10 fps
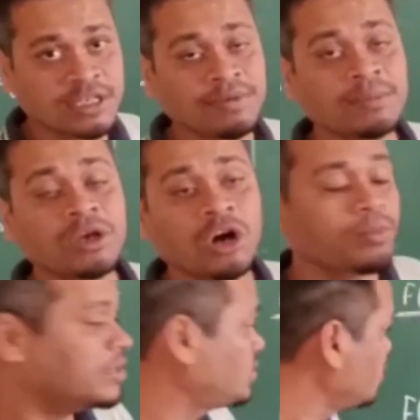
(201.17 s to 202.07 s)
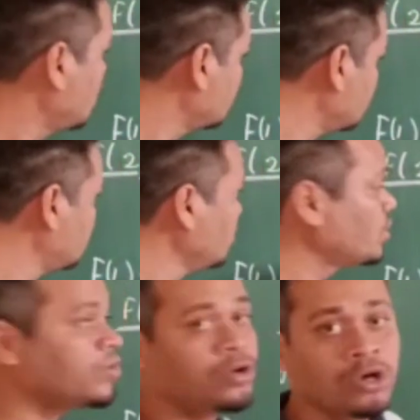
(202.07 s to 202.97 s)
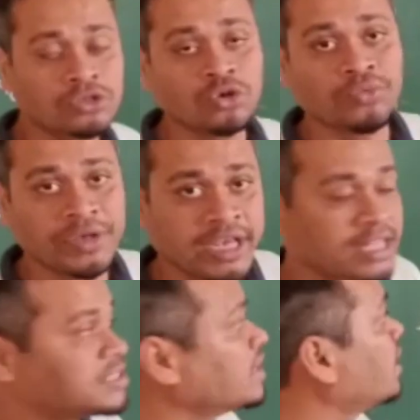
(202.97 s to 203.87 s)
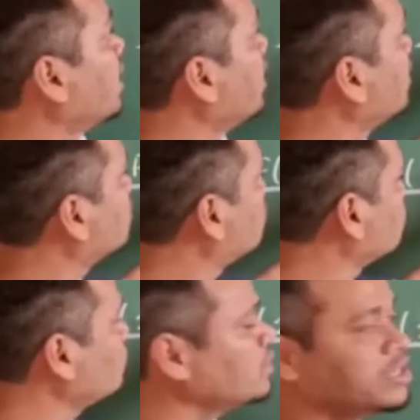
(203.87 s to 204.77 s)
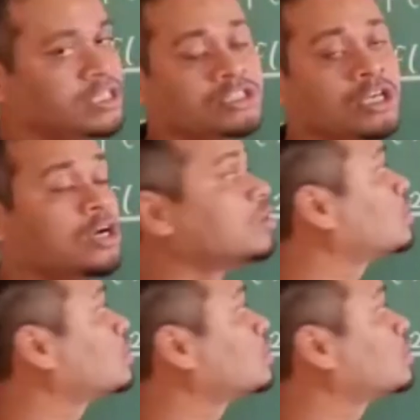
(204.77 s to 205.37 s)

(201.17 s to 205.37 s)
is giving me how much? 0. So we can say 2 is